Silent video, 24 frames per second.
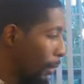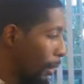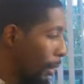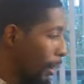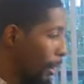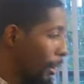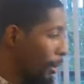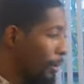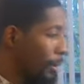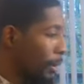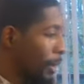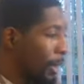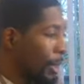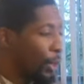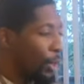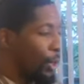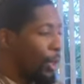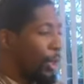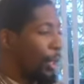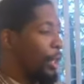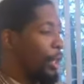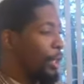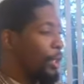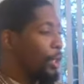Just going to
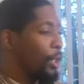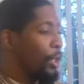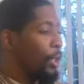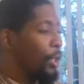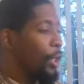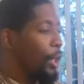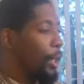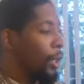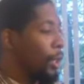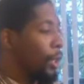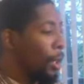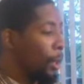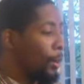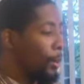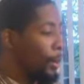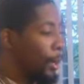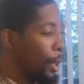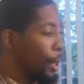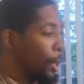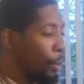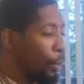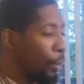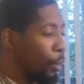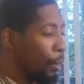share this in a couple
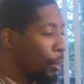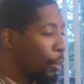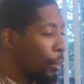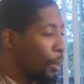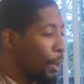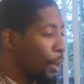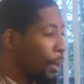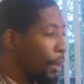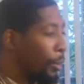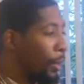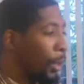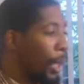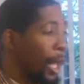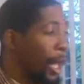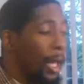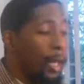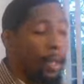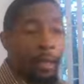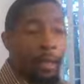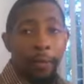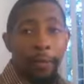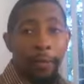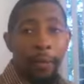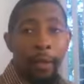of groups and you guys
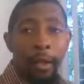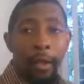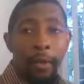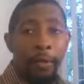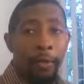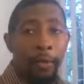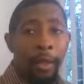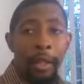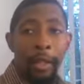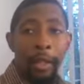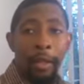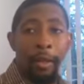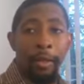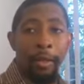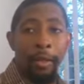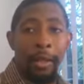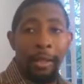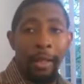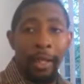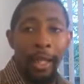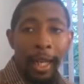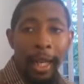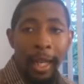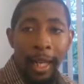can feel free to do the
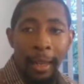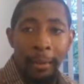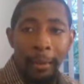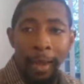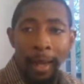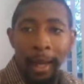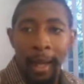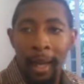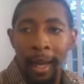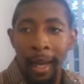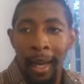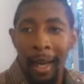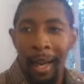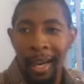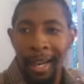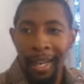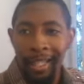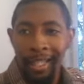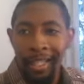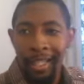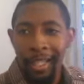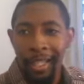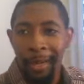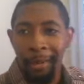same.
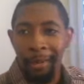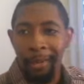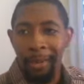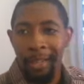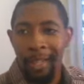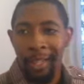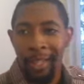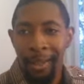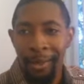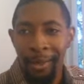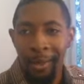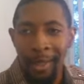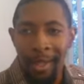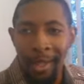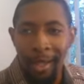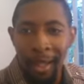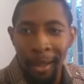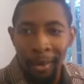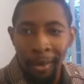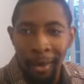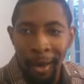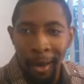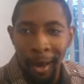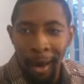Hey Kimberly, what's
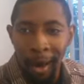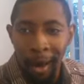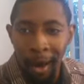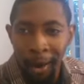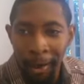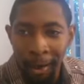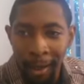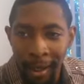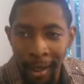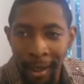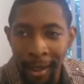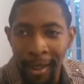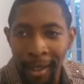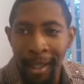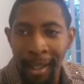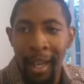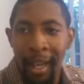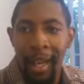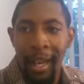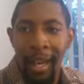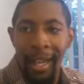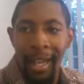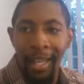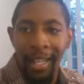up Kari?
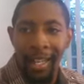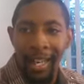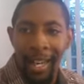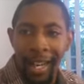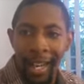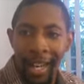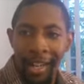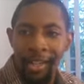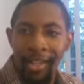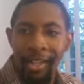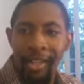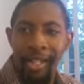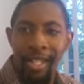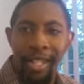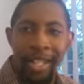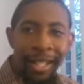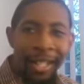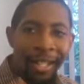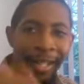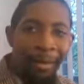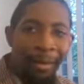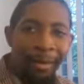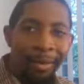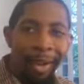Hey
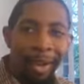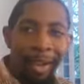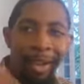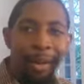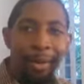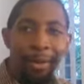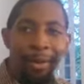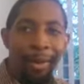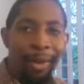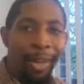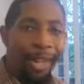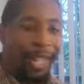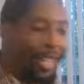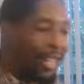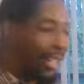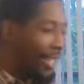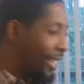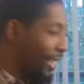Ashley, brother Brent.